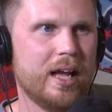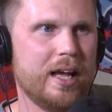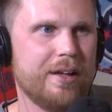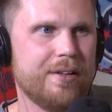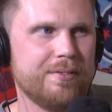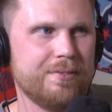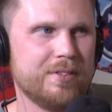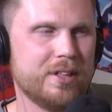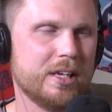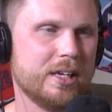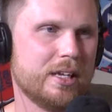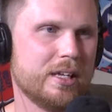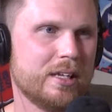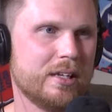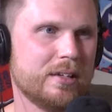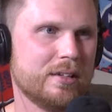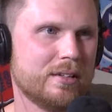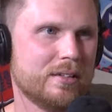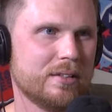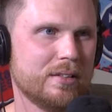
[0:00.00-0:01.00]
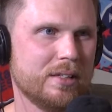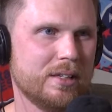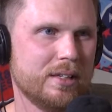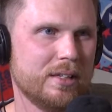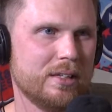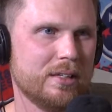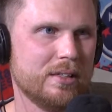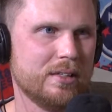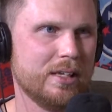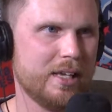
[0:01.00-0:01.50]
And then
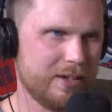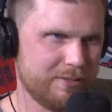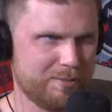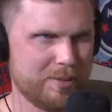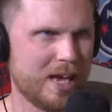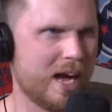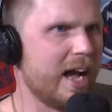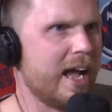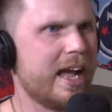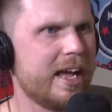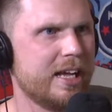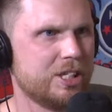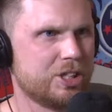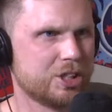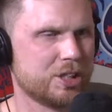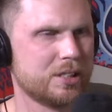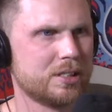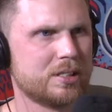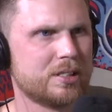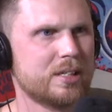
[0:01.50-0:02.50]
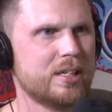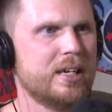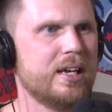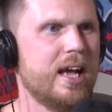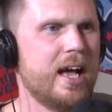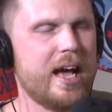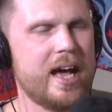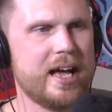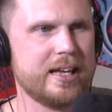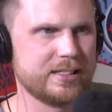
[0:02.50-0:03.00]
the FBI agent
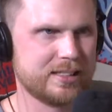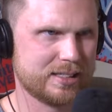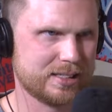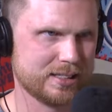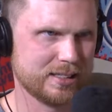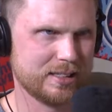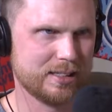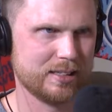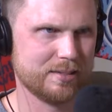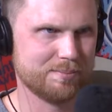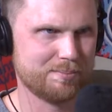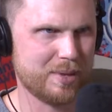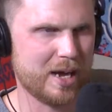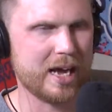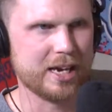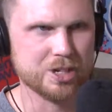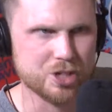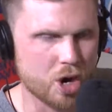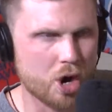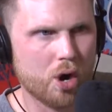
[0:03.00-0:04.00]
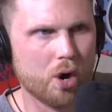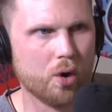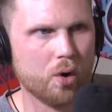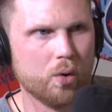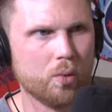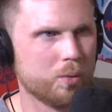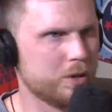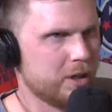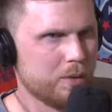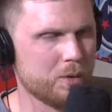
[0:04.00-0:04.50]
asked back, no,
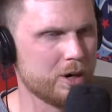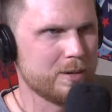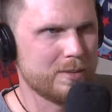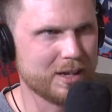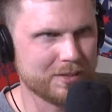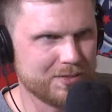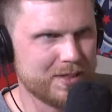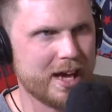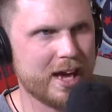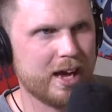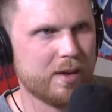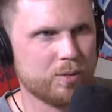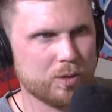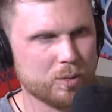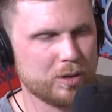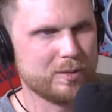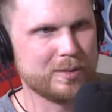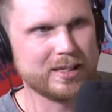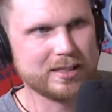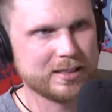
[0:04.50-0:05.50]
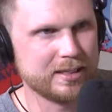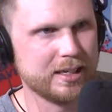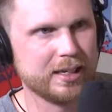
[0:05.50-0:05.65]
we're not worried about that. We're worried about